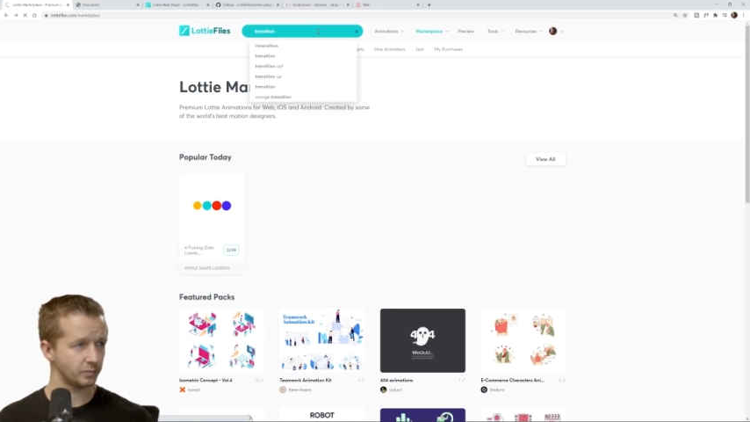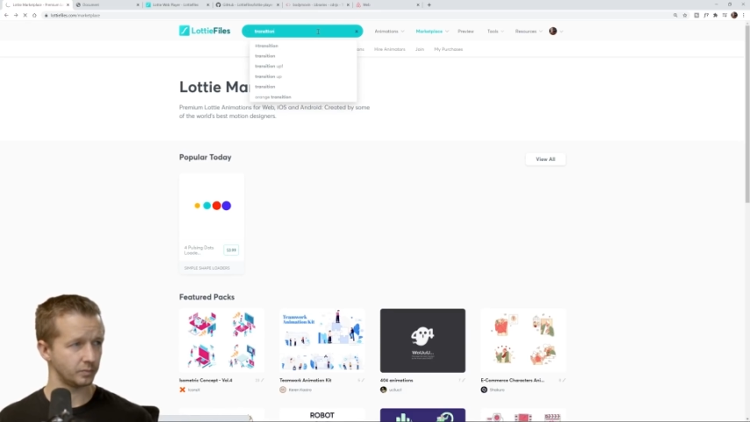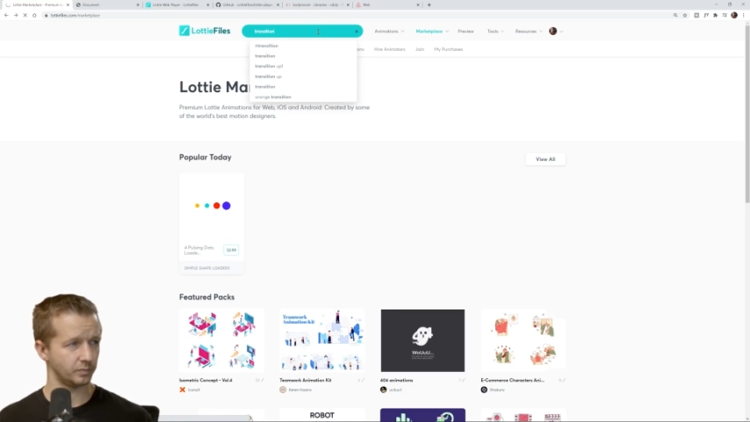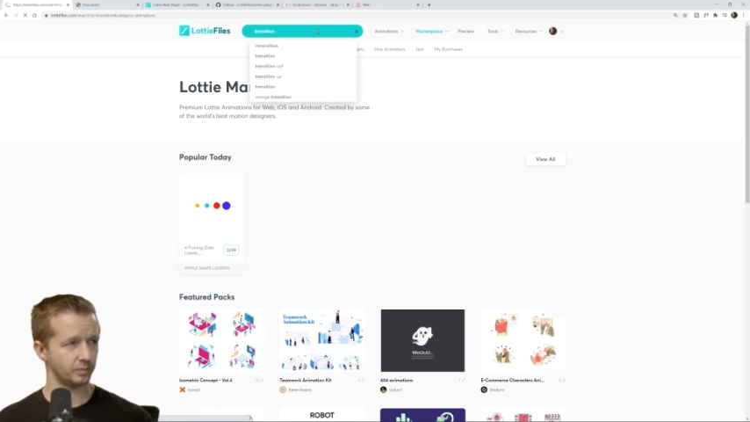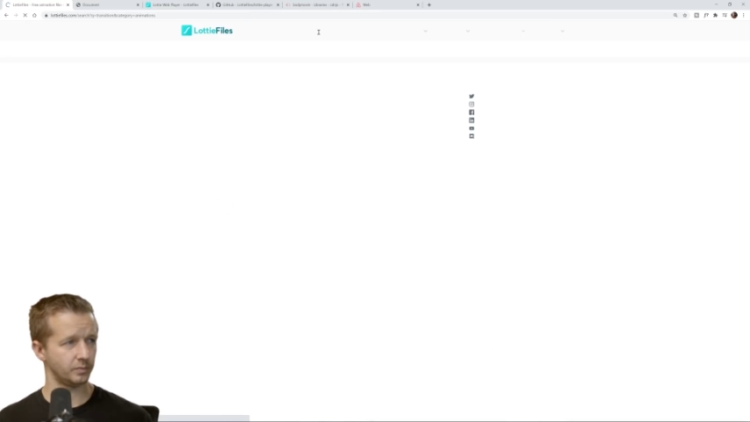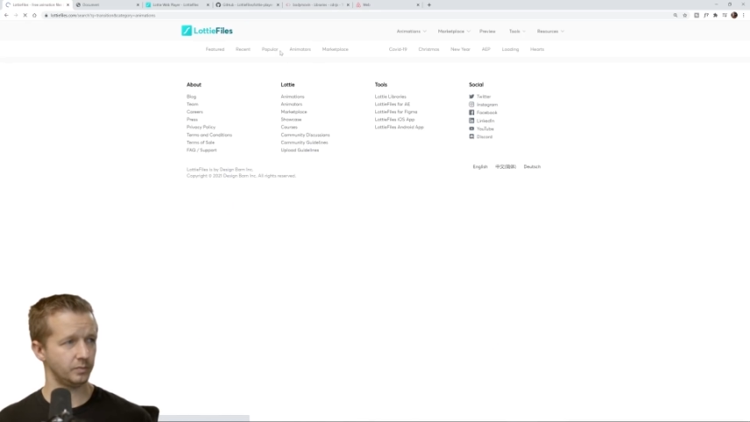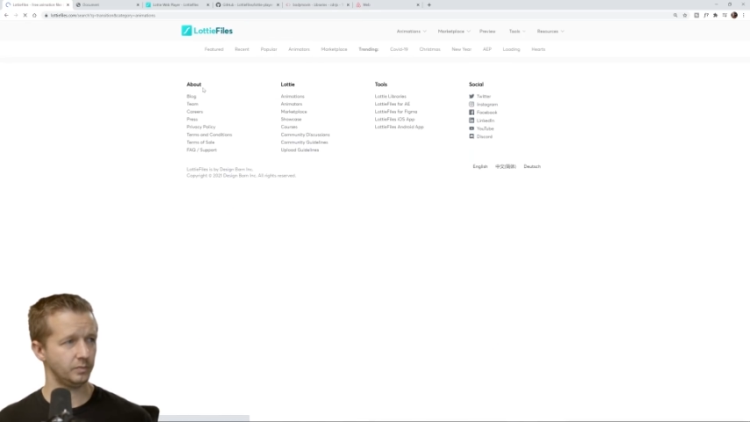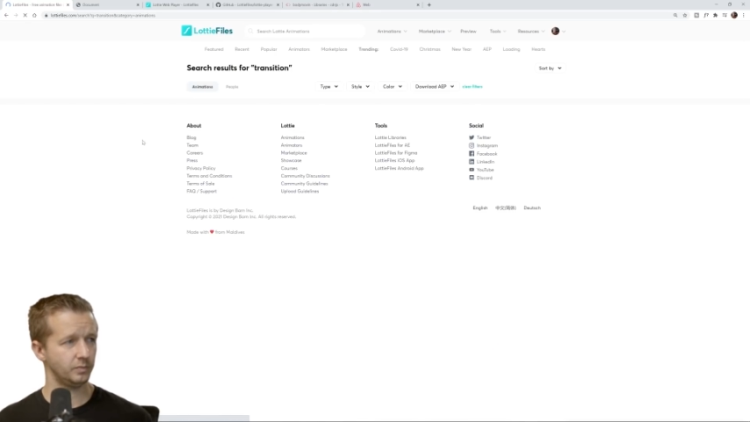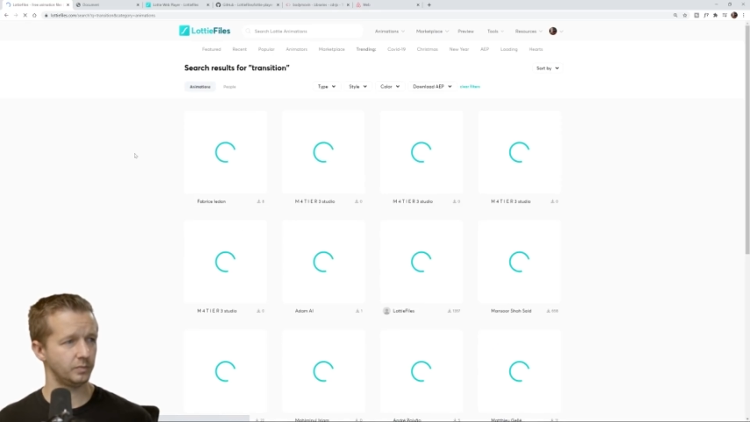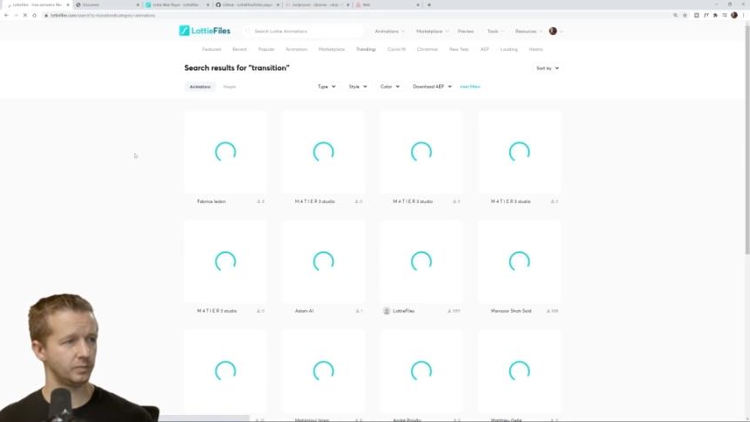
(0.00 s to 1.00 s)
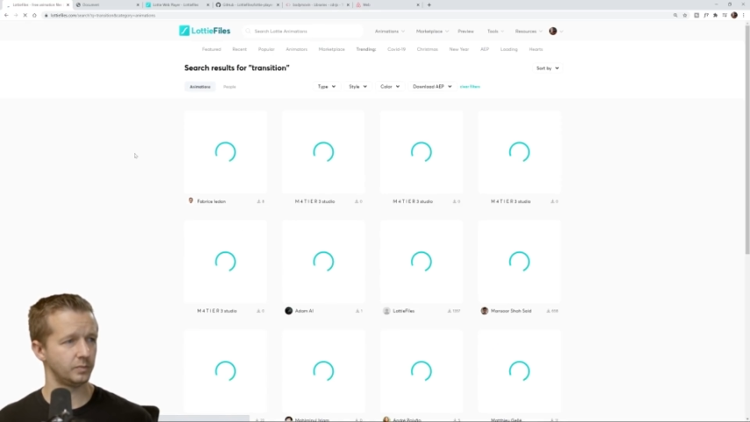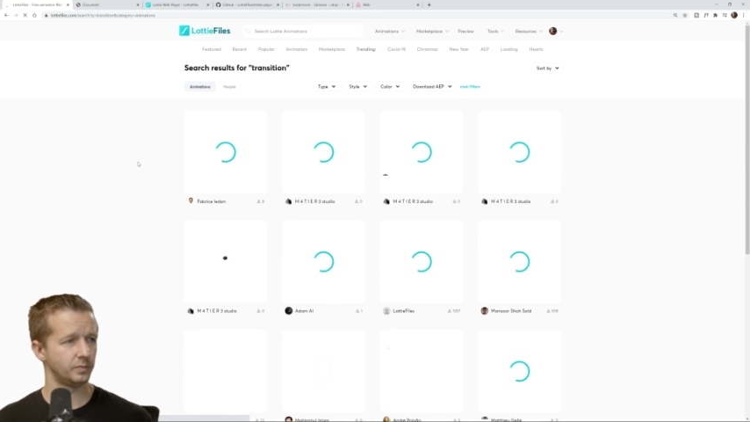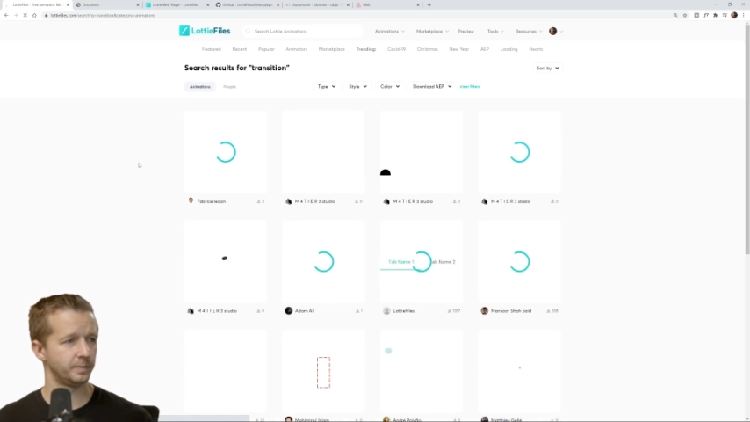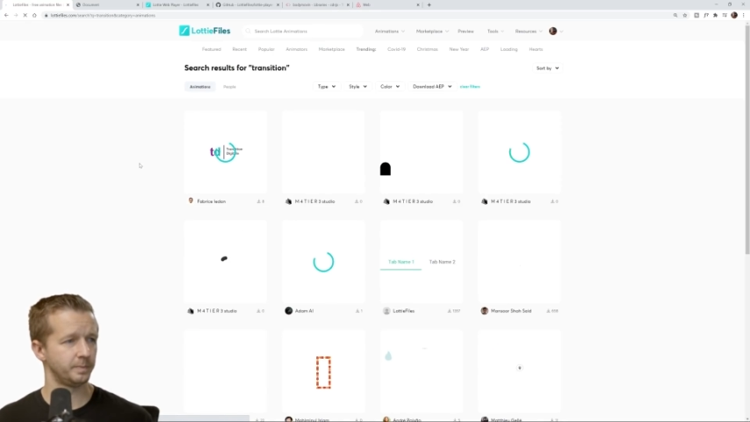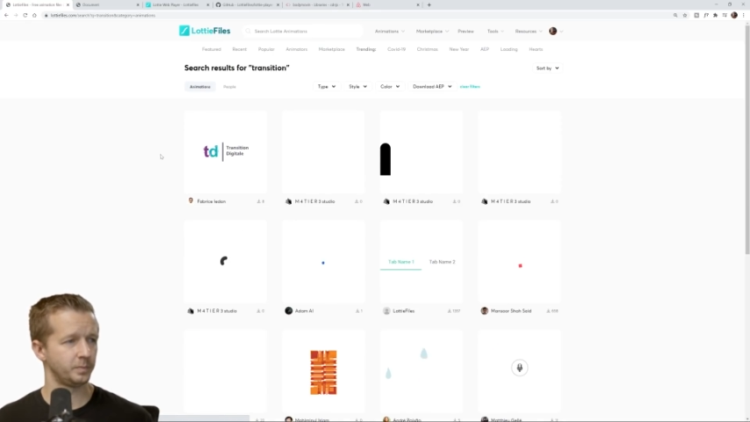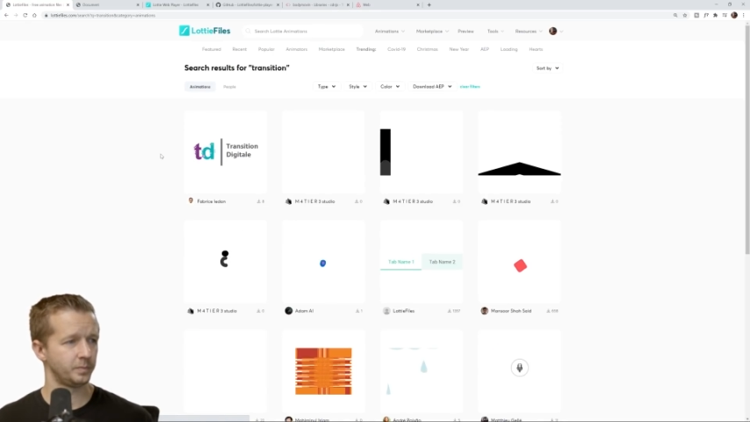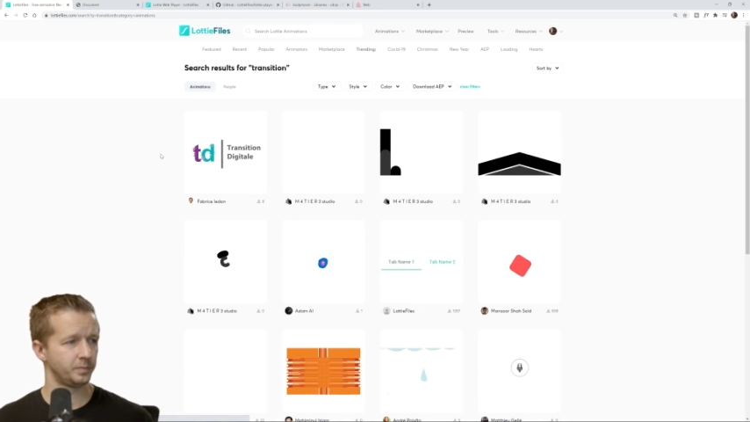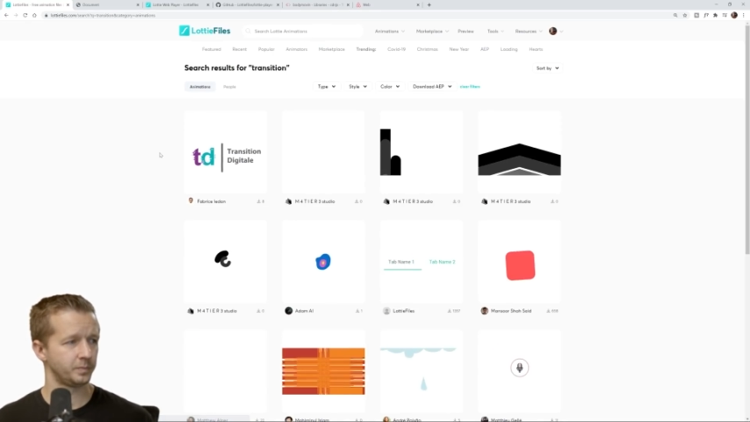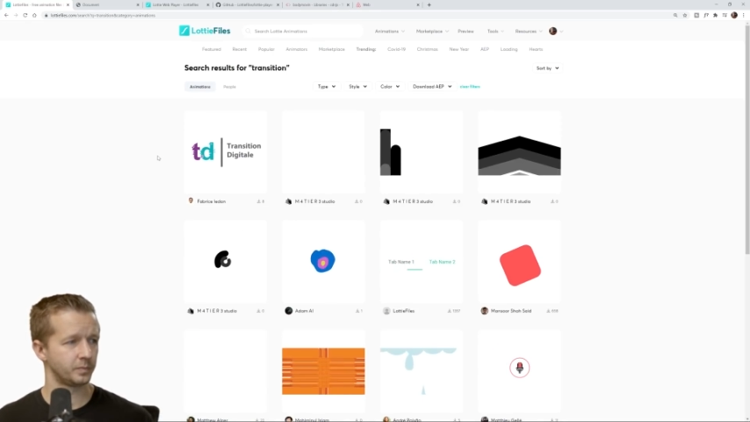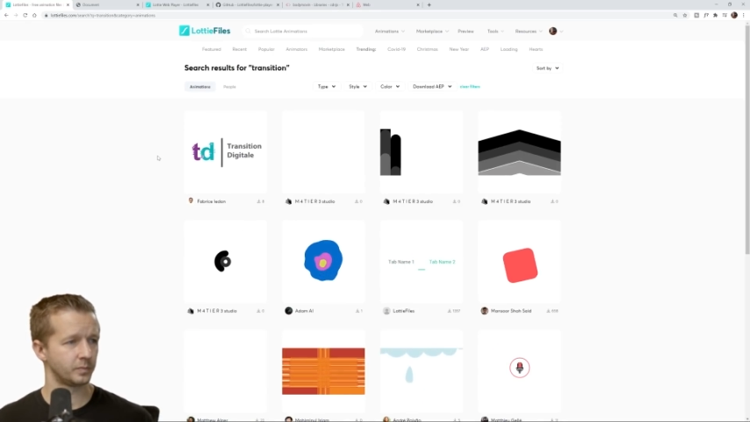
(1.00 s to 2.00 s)

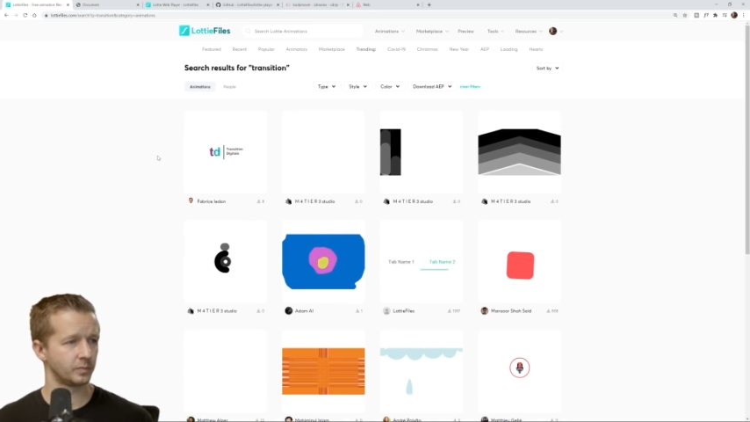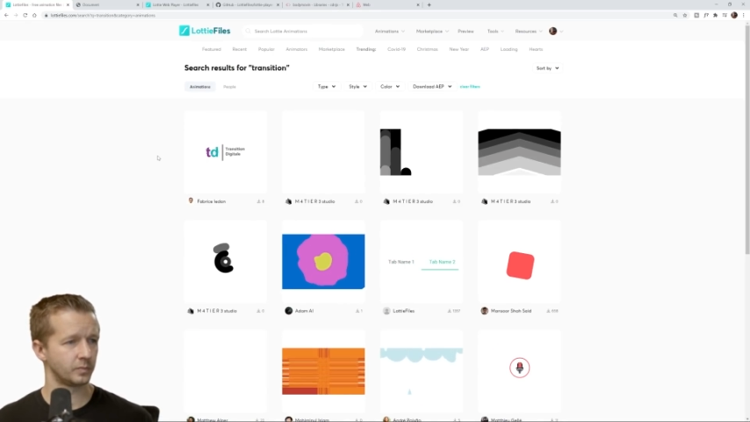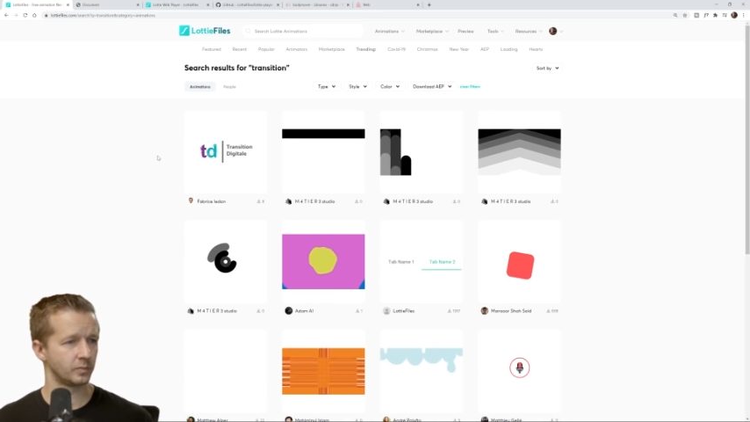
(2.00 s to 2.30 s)
[no speech]